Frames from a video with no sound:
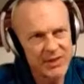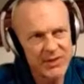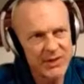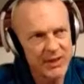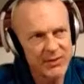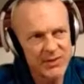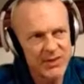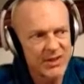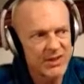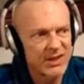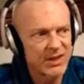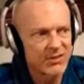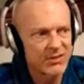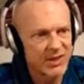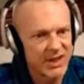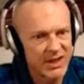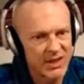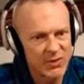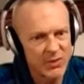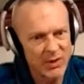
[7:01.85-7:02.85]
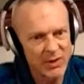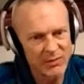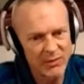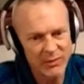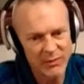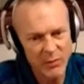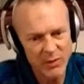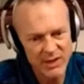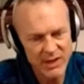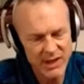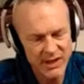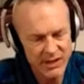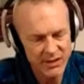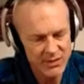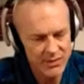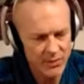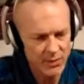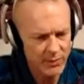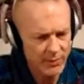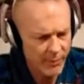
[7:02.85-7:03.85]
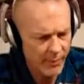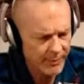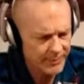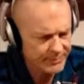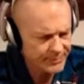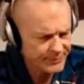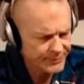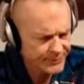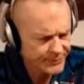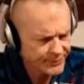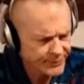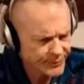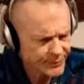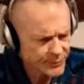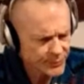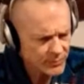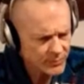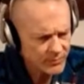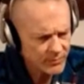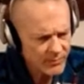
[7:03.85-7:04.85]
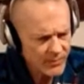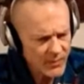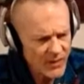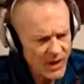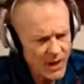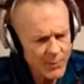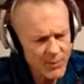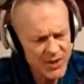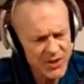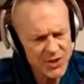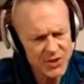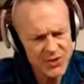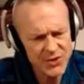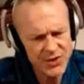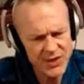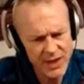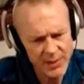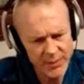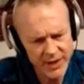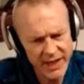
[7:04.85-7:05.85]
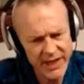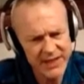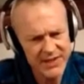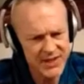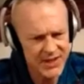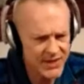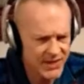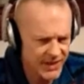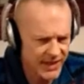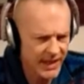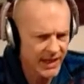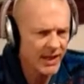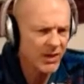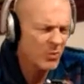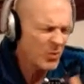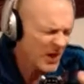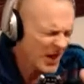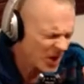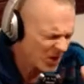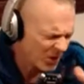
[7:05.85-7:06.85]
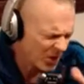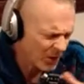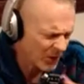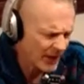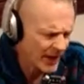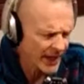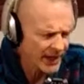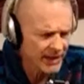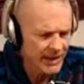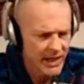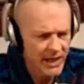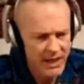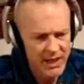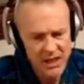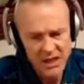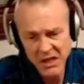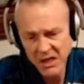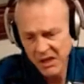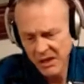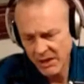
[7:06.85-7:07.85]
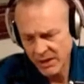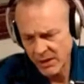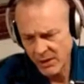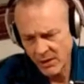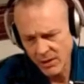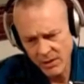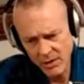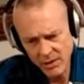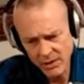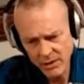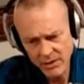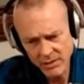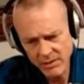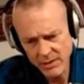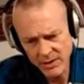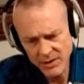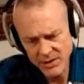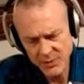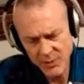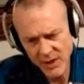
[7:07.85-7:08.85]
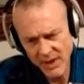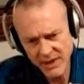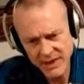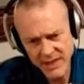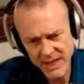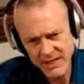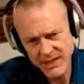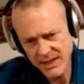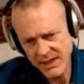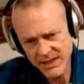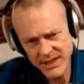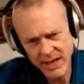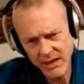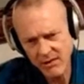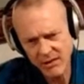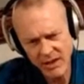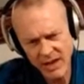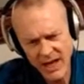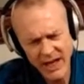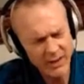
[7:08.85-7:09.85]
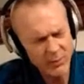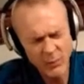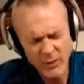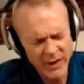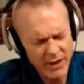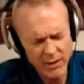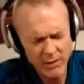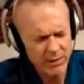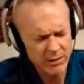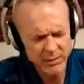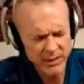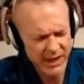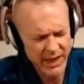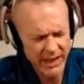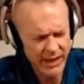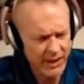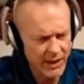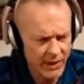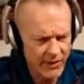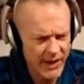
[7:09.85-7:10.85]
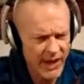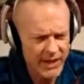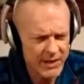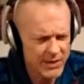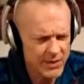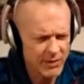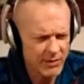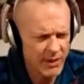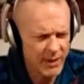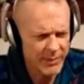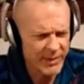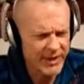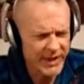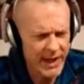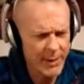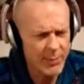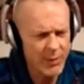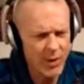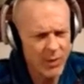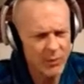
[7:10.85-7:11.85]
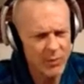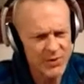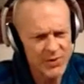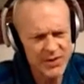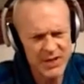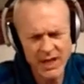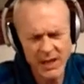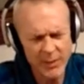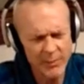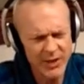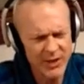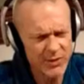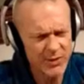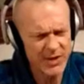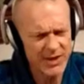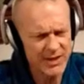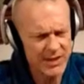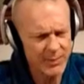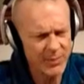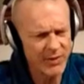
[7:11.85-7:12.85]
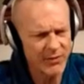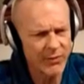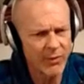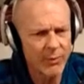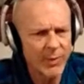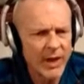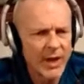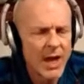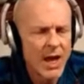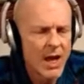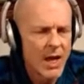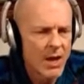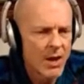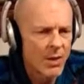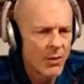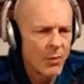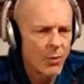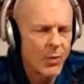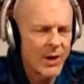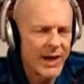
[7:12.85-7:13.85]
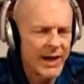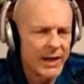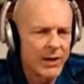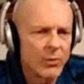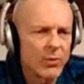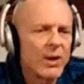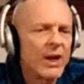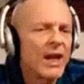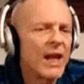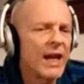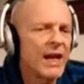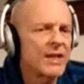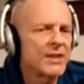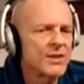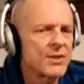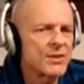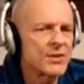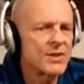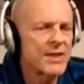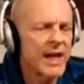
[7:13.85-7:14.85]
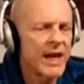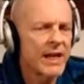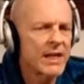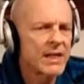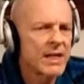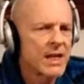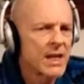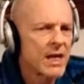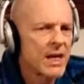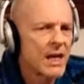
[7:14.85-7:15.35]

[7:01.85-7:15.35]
this stuff since I was like 12 or 14 years old. But your stomach is acidic. We all know that. Your small intestine is alkaline. We all kind of know that too. I mean, that part was elementary and simple for me. Well, what I didn't realize is that